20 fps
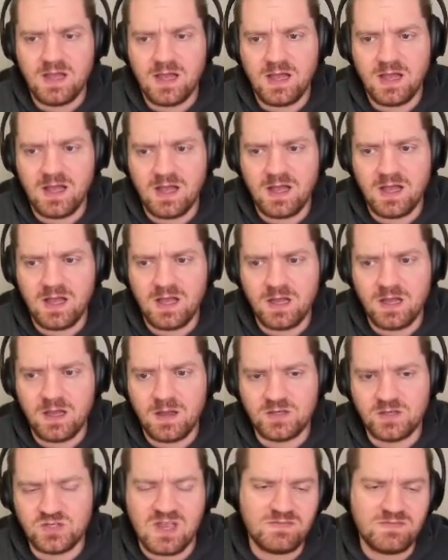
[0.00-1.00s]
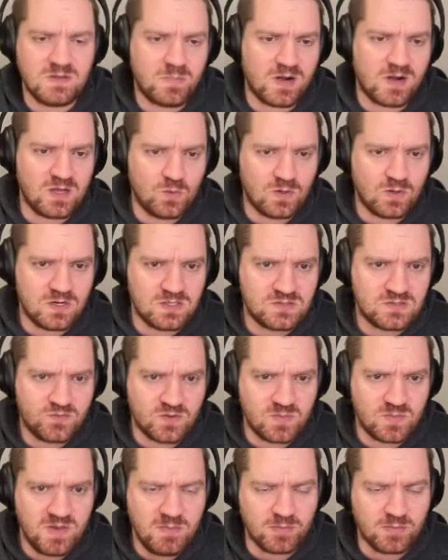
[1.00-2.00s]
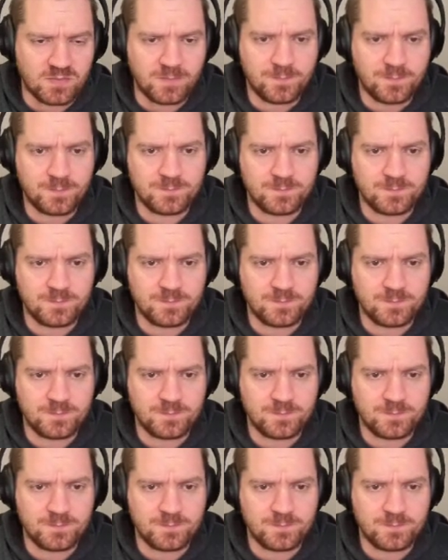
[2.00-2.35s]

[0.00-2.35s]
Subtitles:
Do you have any parting words for the people?